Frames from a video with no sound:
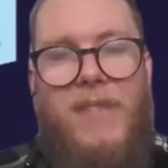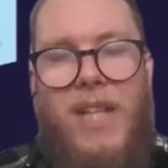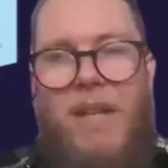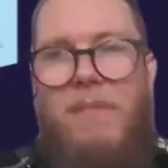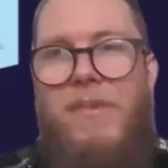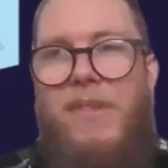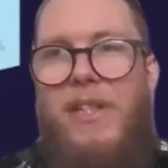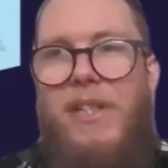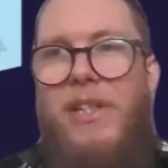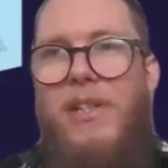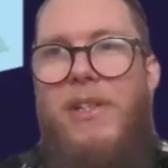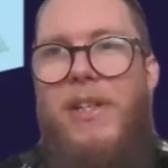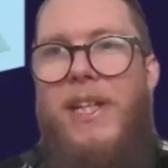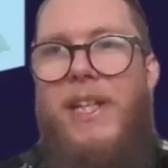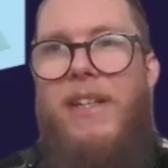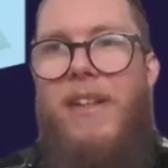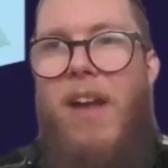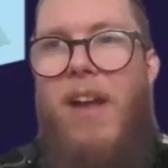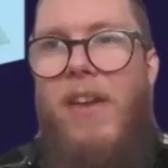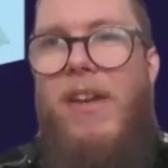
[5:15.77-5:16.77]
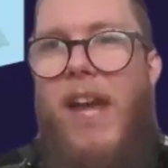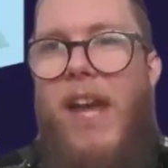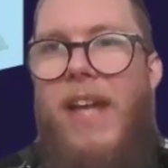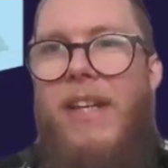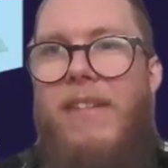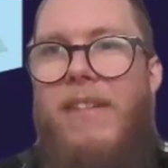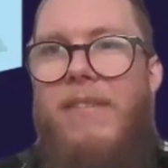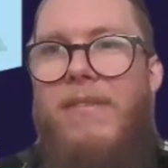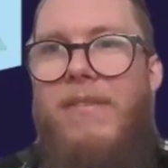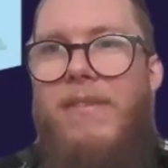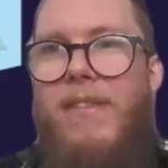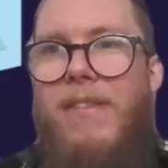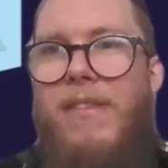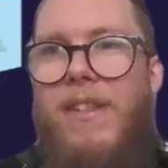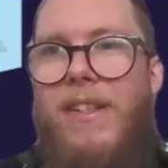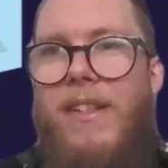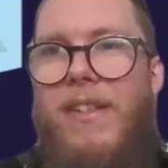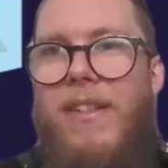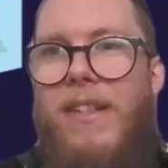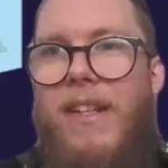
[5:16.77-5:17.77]
Absolutely. Okay.
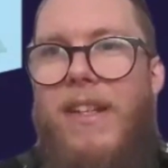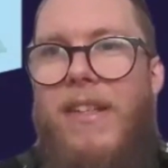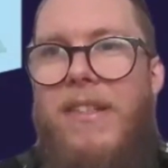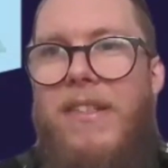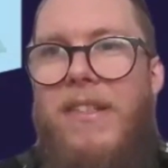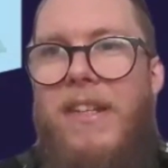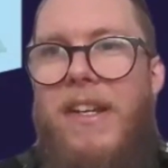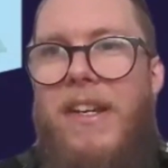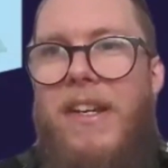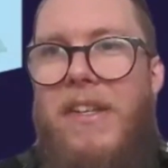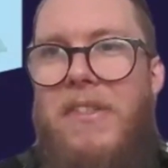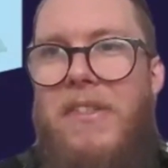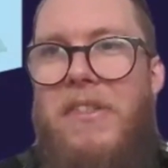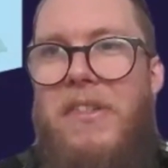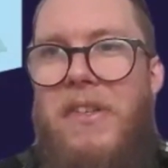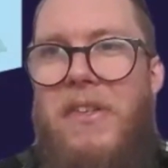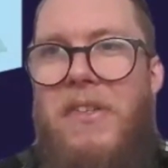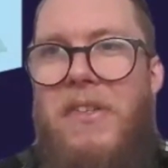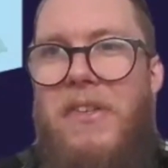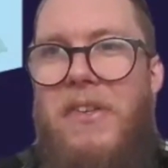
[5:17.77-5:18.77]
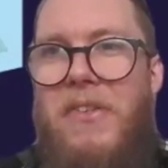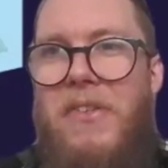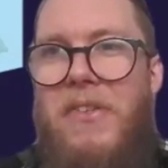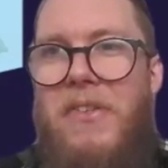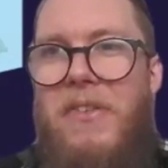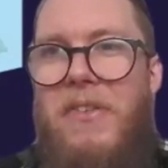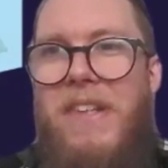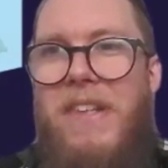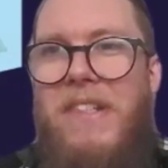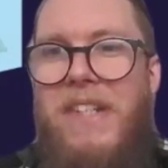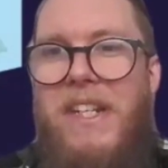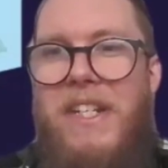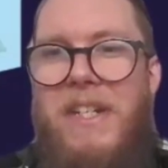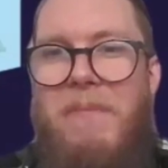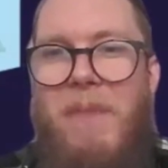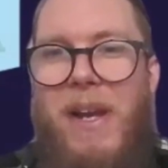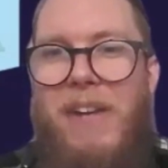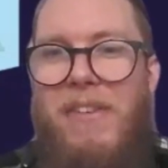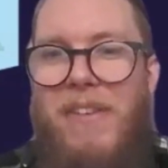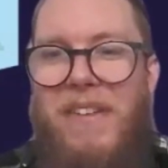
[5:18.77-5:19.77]
That's a
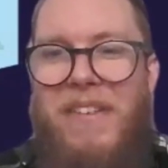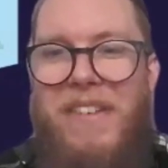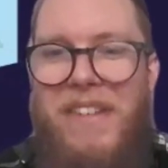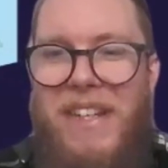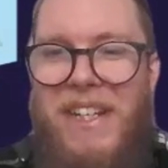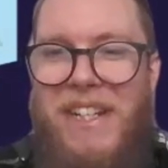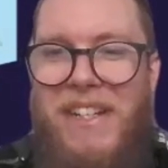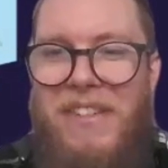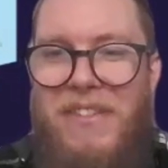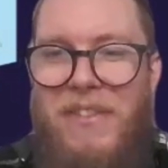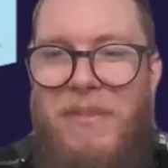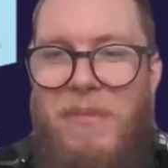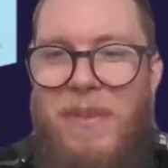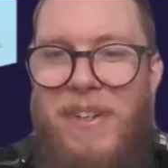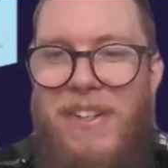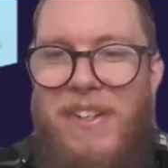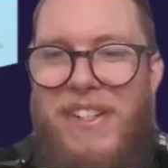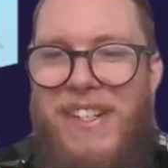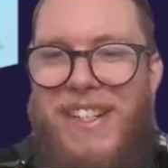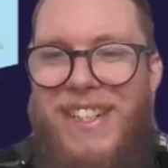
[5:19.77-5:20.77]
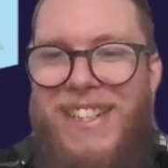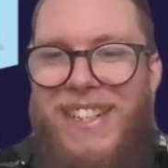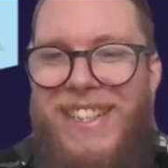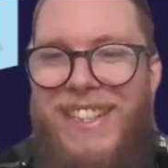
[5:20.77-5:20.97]
fascinating background. Thank you so much.